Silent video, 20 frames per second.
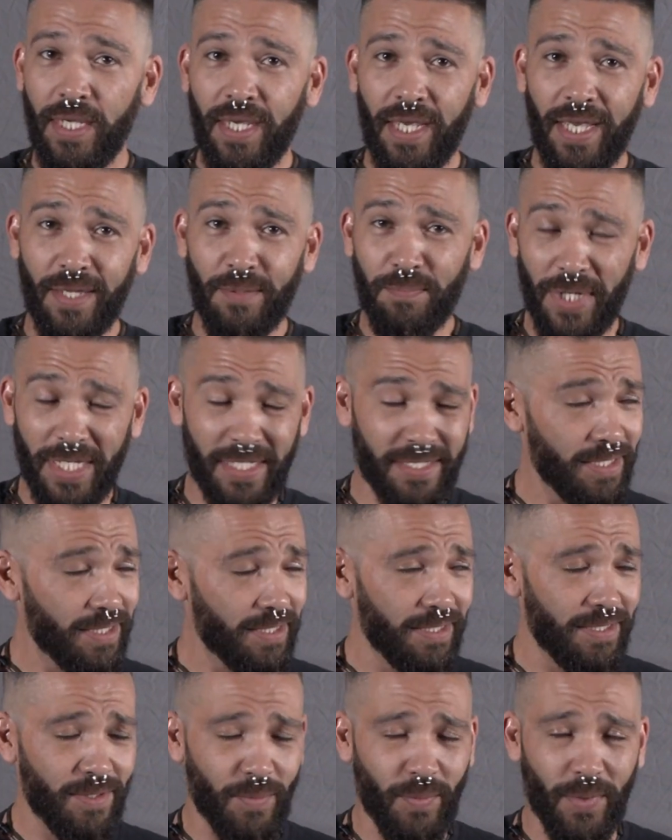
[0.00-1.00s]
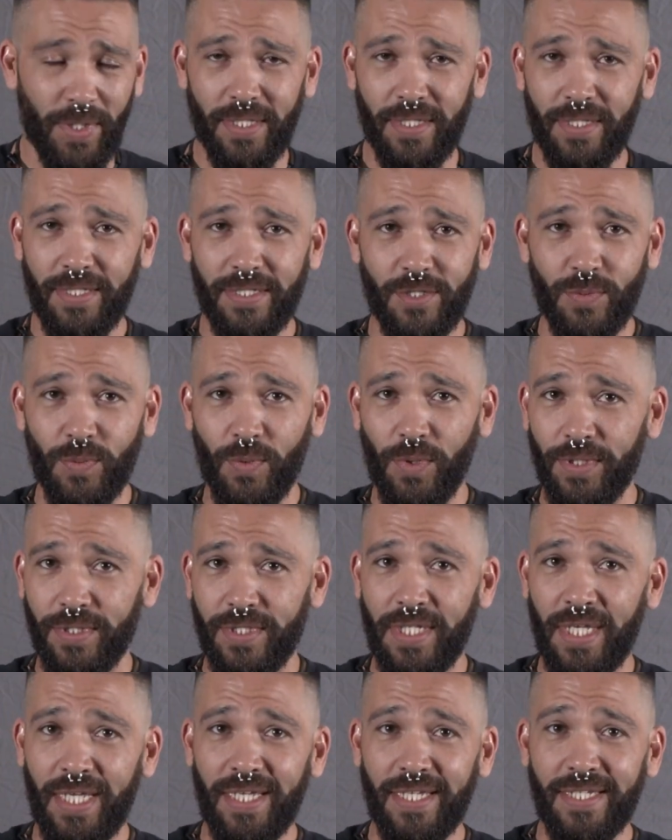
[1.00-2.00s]
And basically the way that this
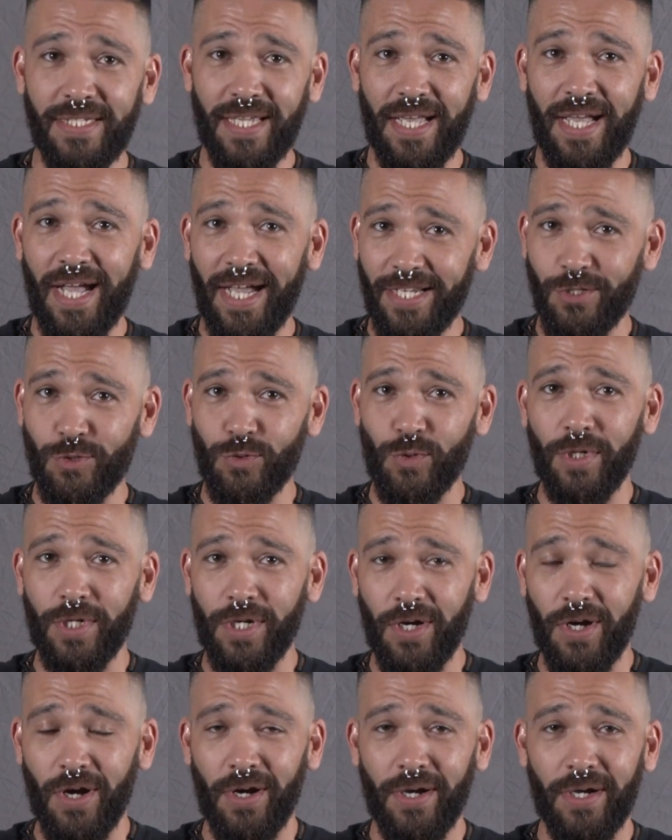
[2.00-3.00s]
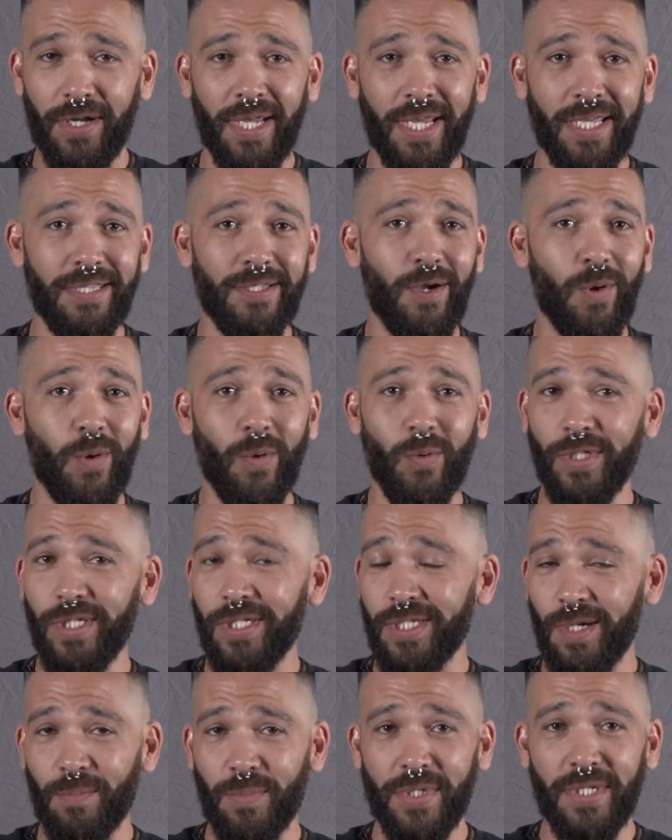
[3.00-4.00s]
works is I drew a car, and the only
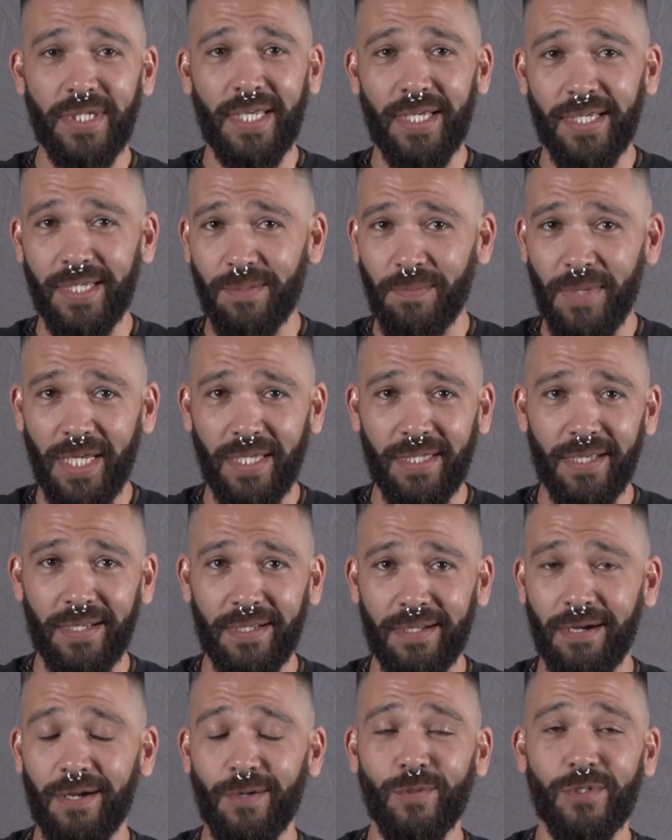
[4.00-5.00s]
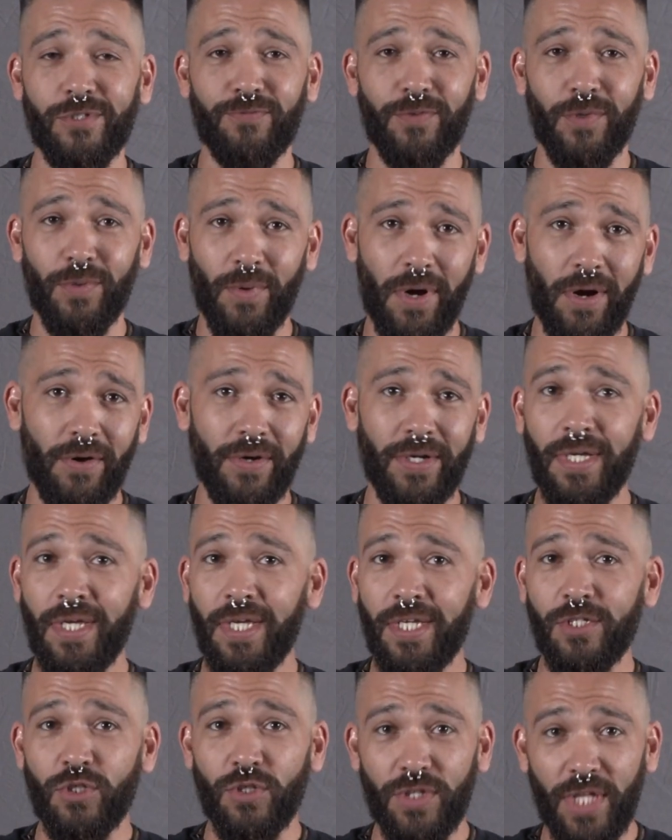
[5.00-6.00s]
company that could make that car was Ferrari.
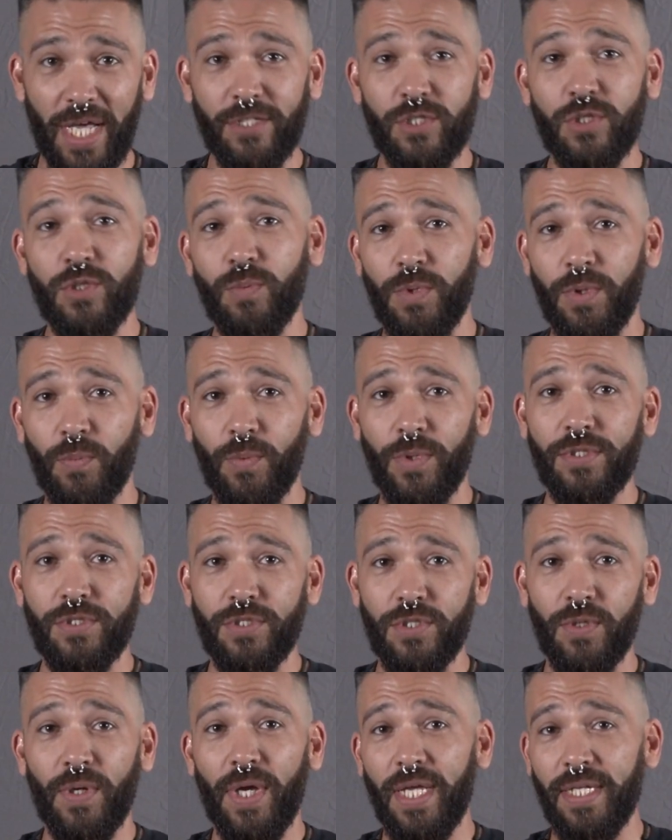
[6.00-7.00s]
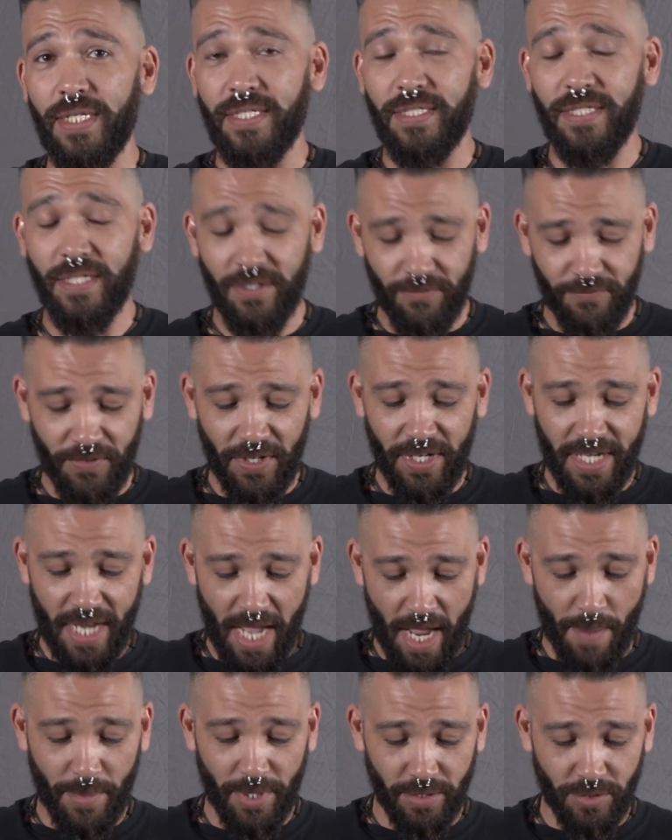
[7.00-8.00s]
So that's who we went to, and he did a
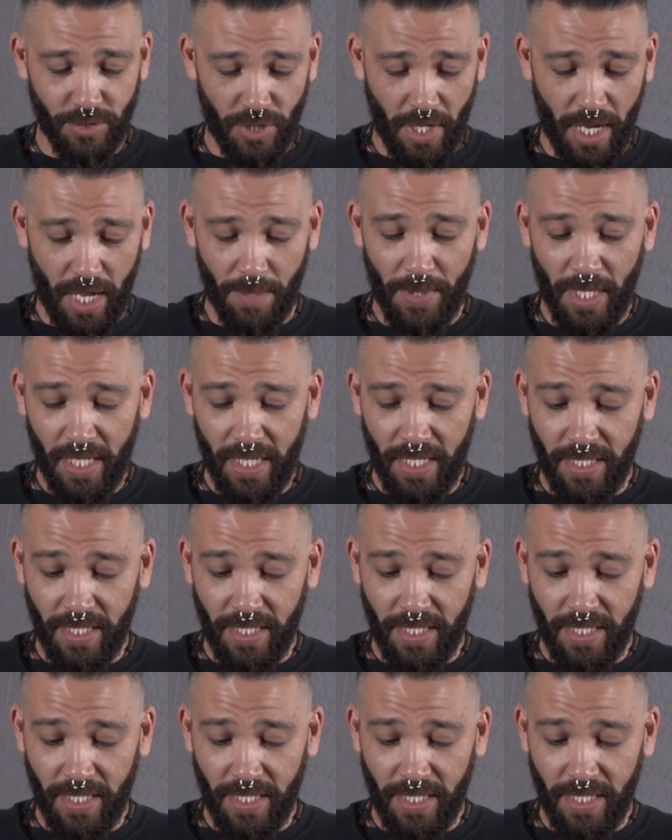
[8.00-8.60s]
phenomenal job.